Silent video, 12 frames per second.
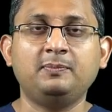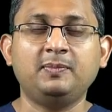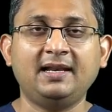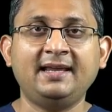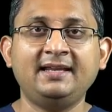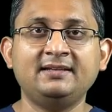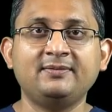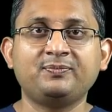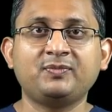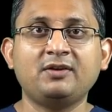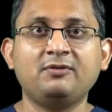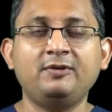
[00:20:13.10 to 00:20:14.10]
plane
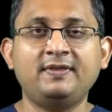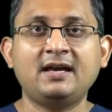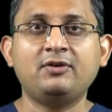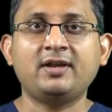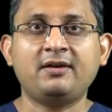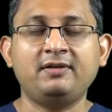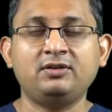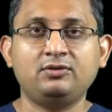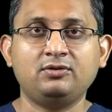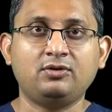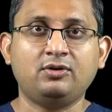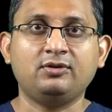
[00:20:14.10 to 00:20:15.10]
without having
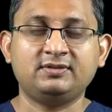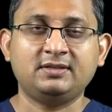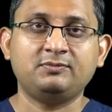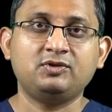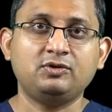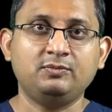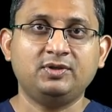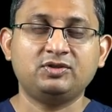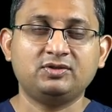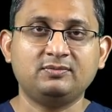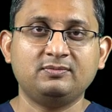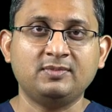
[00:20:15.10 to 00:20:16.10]
to cost them too
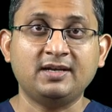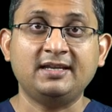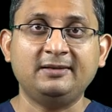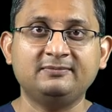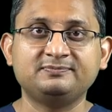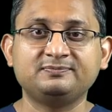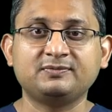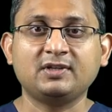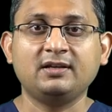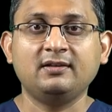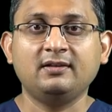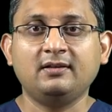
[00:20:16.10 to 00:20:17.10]
much money.
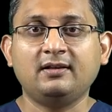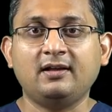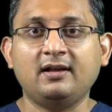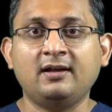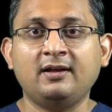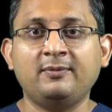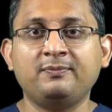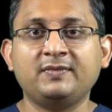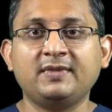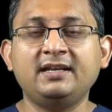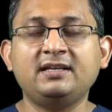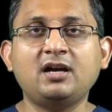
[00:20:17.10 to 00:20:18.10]

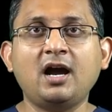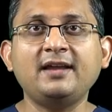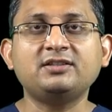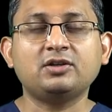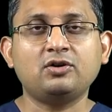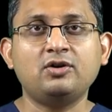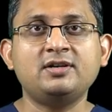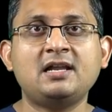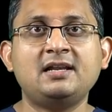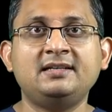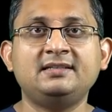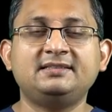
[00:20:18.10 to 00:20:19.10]
It guides the
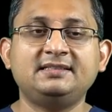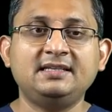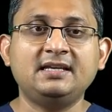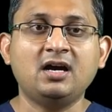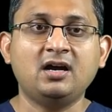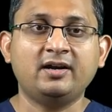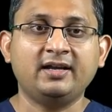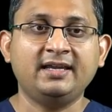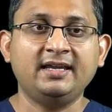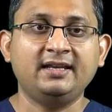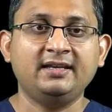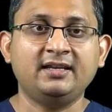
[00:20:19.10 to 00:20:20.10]
condyle in CR
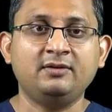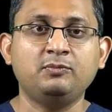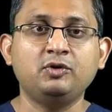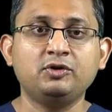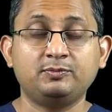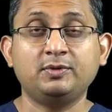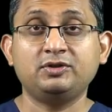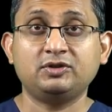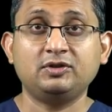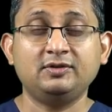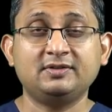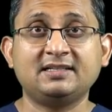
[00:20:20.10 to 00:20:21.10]
again in most
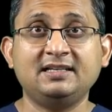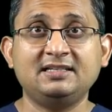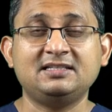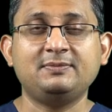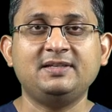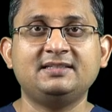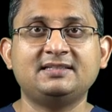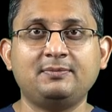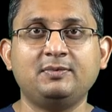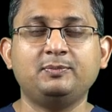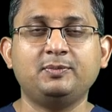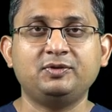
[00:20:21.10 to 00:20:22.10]
musculoskeletably
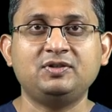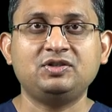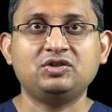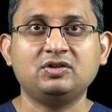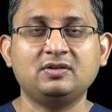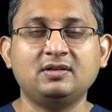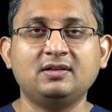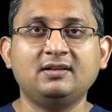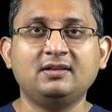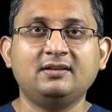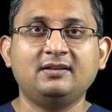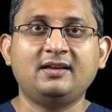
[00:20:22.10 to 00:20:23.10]
stable position,
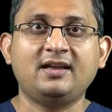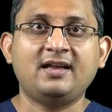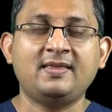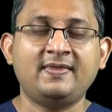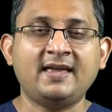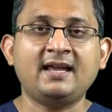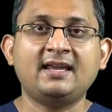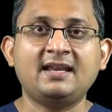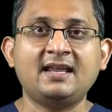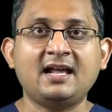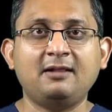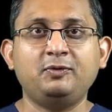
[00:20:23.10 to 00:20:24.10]
and that can
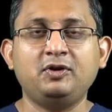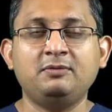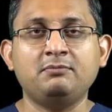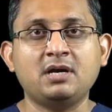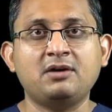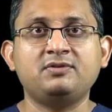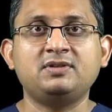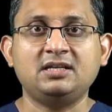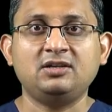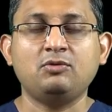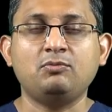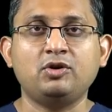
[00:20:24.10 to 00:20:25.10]
help you in
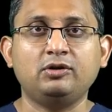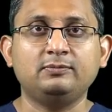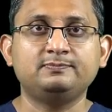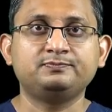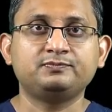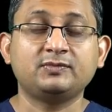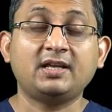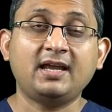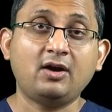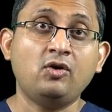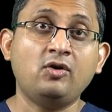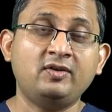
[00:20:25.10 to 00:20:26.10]
mounting your model
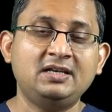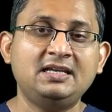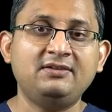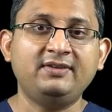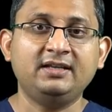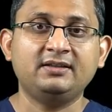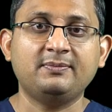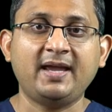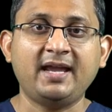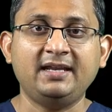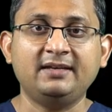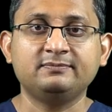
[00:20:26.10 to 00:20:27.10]
or relieving the
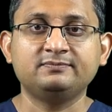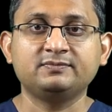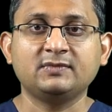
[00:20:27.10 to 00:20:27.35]
pain.